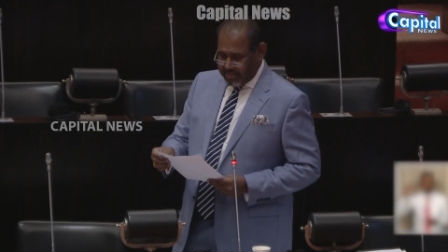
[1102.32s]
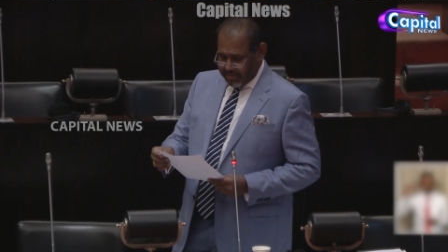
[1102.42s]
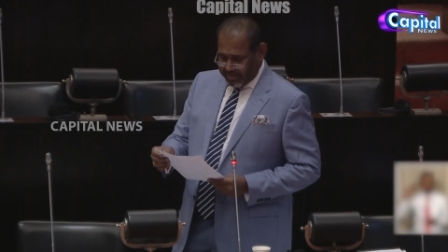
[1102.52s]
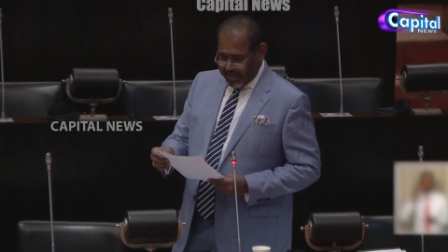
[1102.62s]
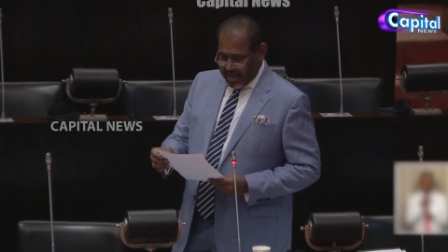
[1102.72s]

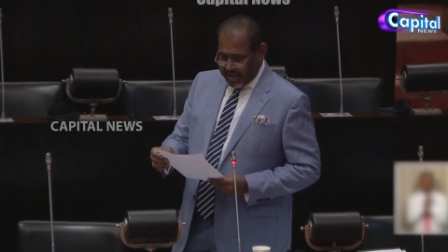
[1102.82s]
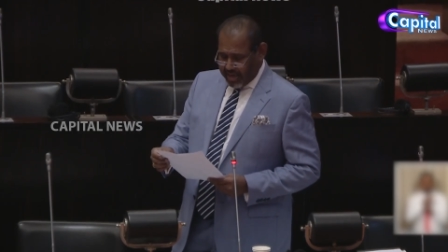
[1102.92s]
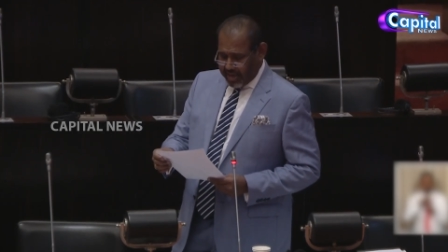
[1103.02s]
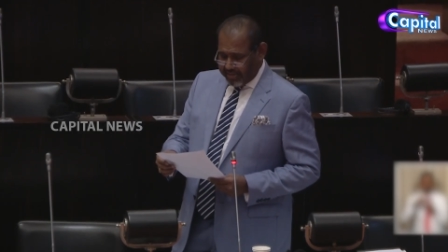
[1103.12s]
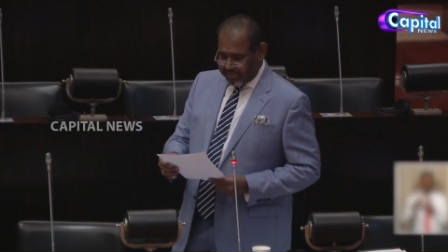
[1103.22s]
Sri
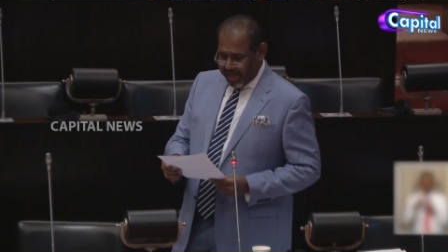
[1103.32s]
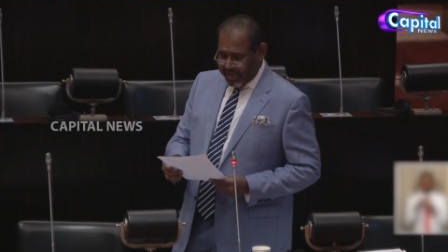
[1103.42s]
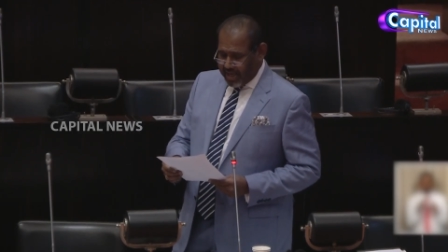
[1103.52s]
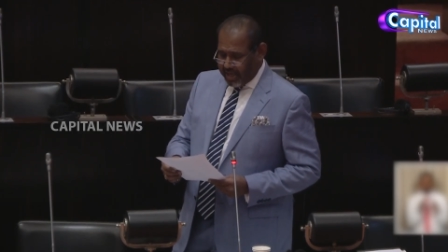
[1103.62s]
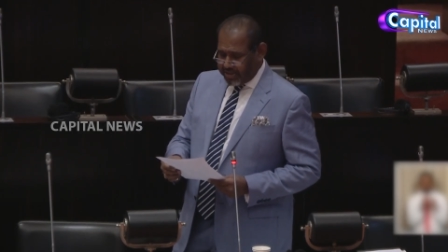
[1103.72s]
Lanka
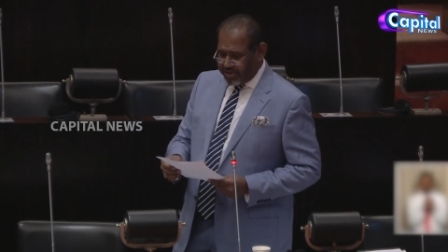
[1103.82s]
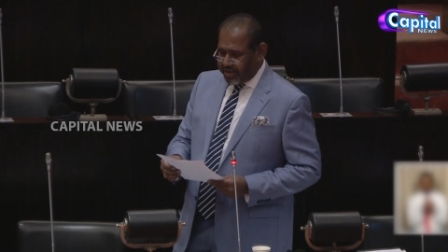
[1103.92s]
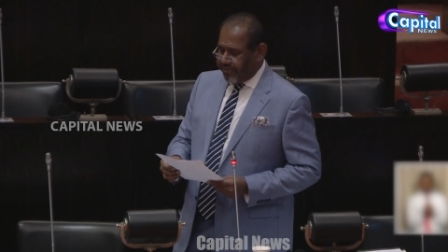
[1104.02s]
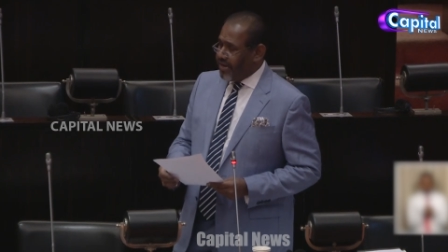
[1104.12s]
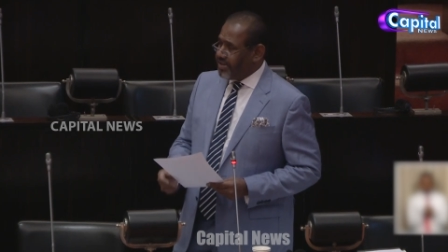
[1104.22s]
China
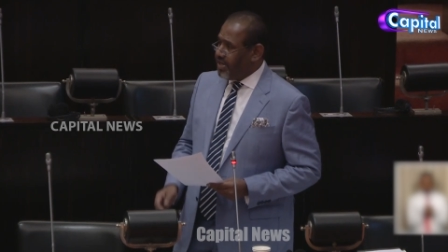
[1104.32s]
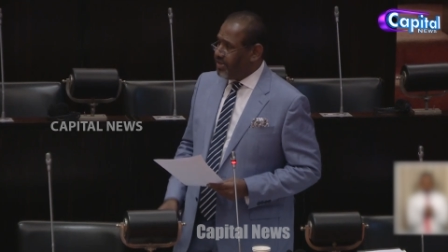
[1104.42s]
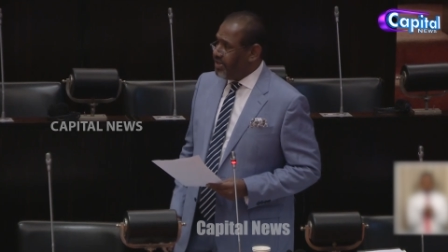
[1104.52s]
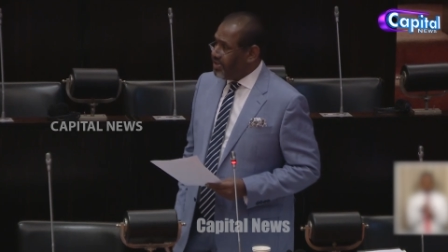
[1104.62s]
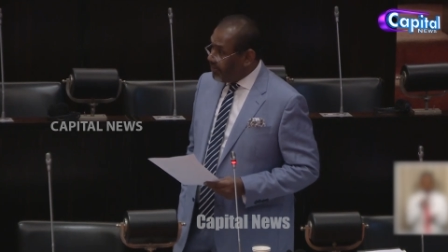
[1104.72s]
Cultural Affairs
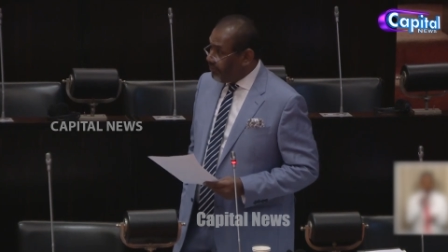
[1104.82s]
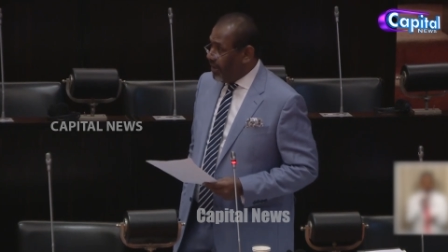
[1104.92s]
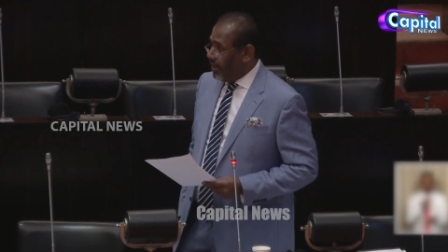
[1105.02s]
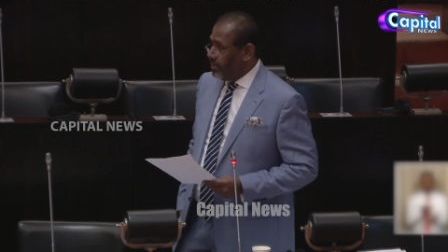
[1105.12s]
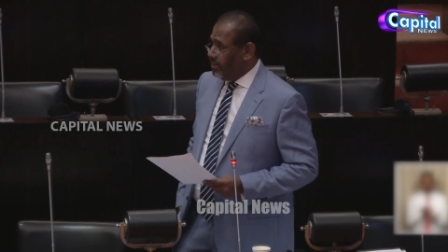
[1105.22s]
Center in
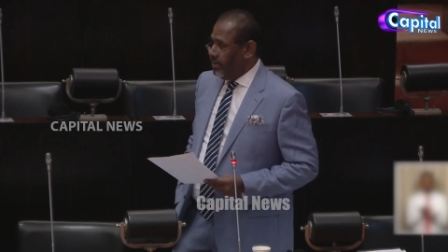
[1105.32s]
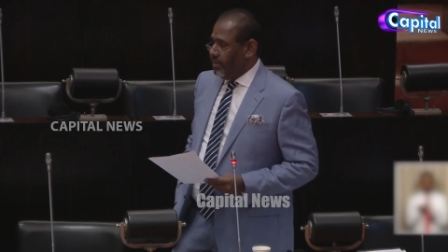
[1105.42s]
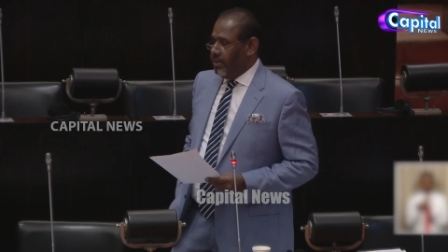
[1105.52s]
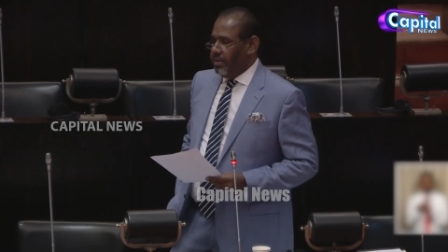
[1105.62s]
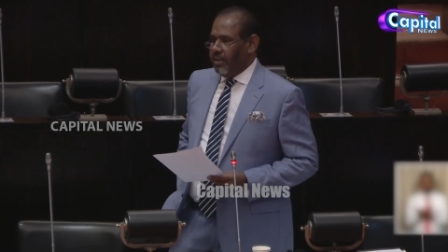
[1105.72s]
Jaffna.
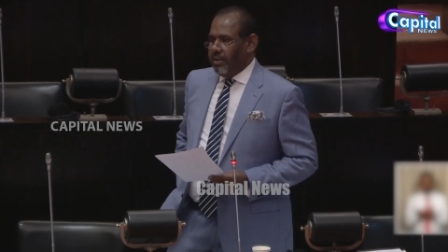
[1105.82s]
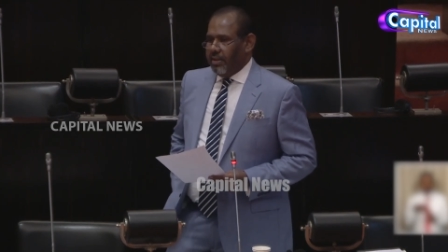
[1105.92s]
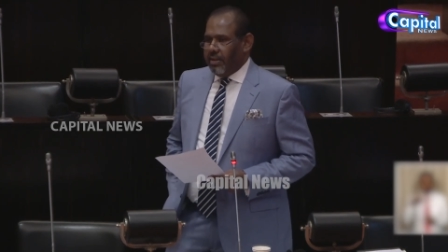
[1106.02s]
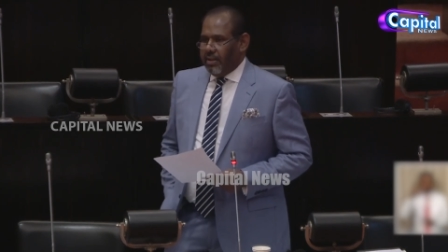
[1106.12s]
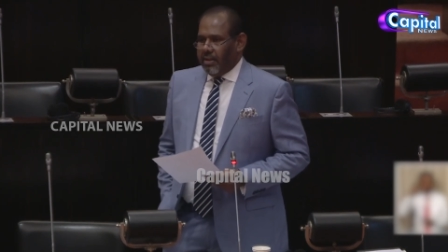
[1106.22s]

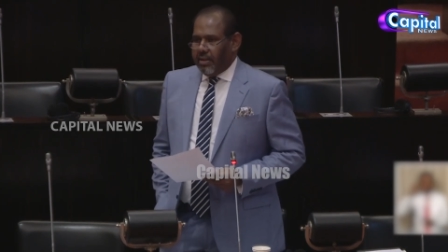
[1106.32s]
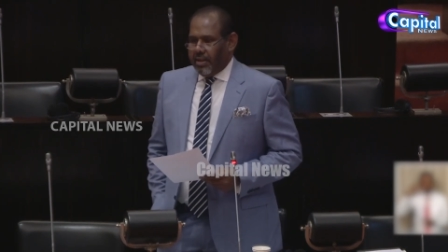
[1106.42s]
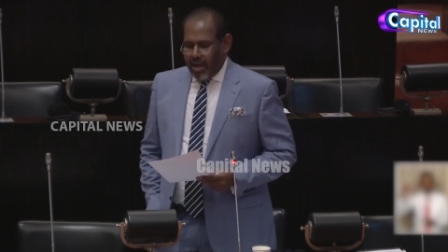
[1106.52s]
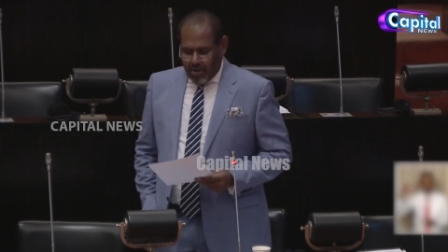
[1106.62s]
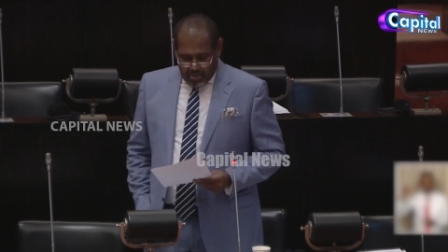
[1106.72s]

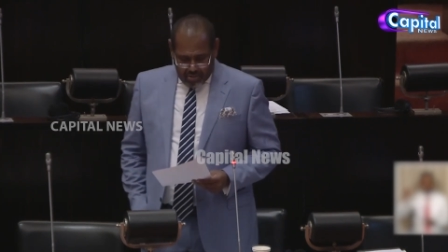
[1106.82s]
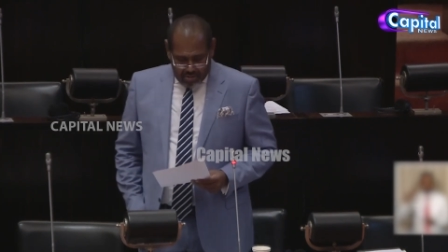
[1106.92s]
Now,